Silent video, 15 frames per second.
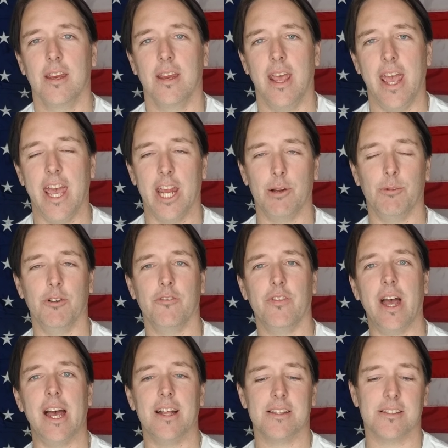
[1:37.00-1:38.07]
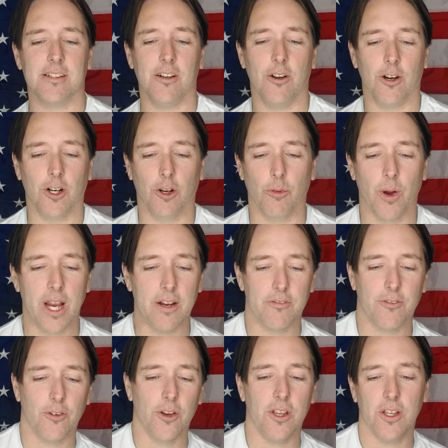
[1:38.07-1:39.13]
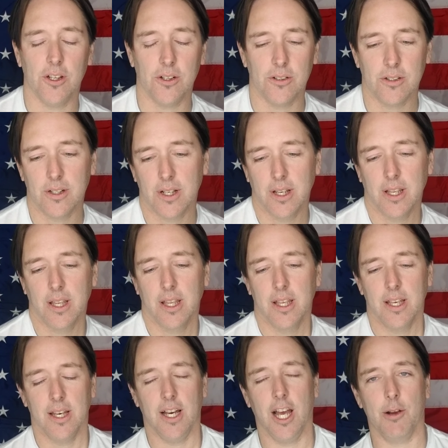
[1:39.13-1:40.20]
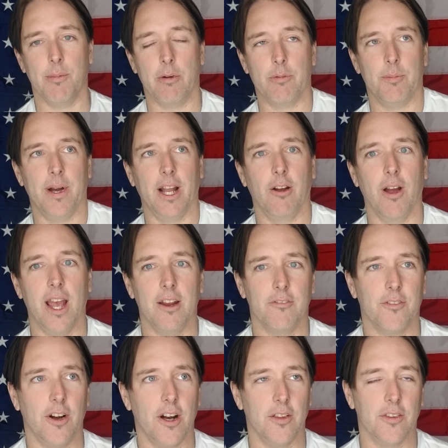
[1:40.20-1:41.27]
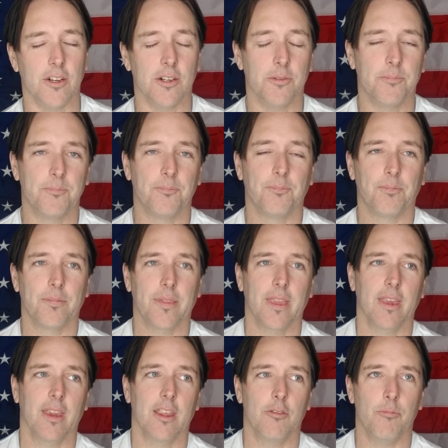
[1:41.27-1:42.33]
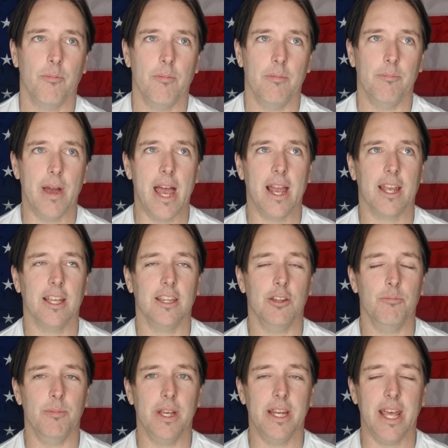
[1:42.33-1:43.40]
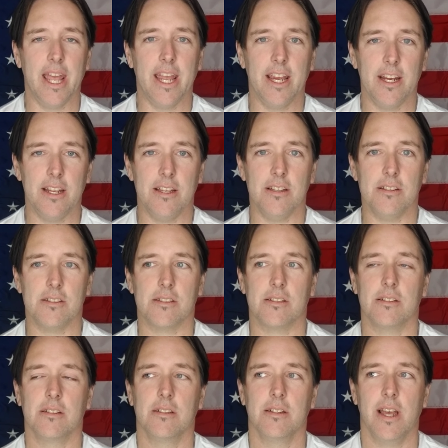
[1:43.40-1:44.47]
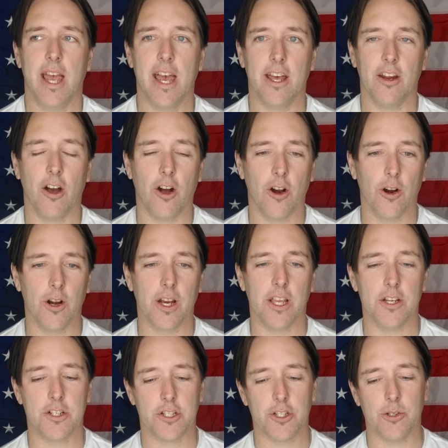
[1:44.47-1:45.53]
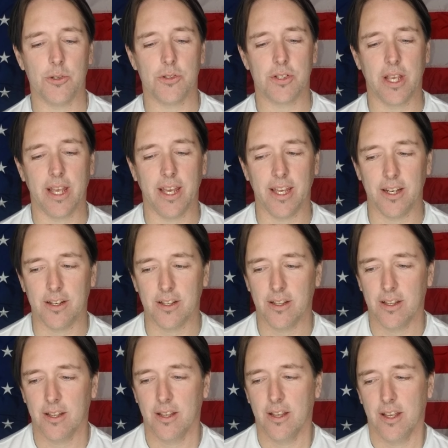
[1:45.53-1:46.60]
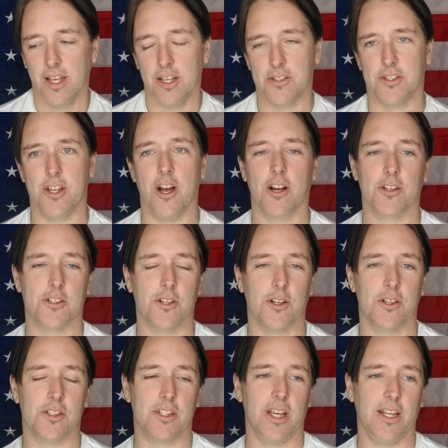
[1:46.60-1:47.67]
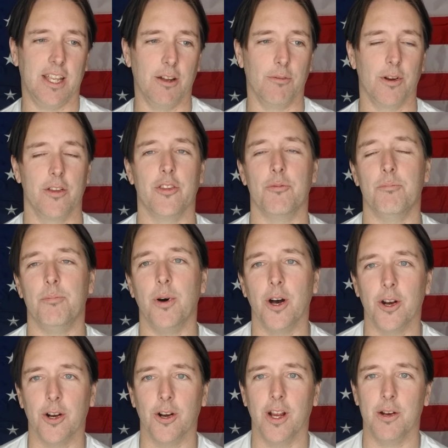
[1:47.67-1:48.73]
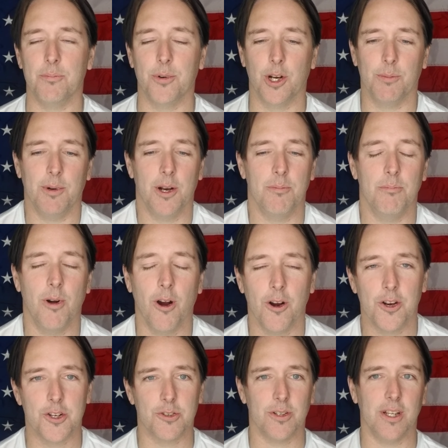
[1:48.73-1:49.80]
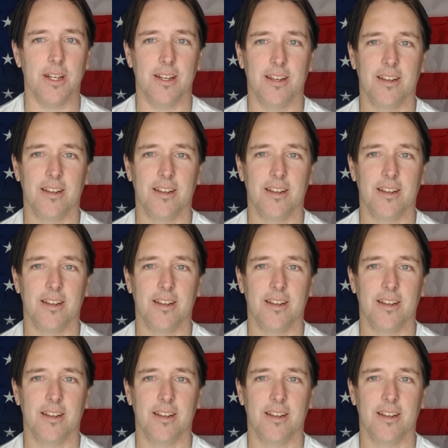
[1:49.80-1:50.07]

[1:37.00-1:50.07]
Animal fats are great for you. I remember my grandfather back in the mid 80s had heart issues, and his doctor said get rid of the butter and put him on margarine.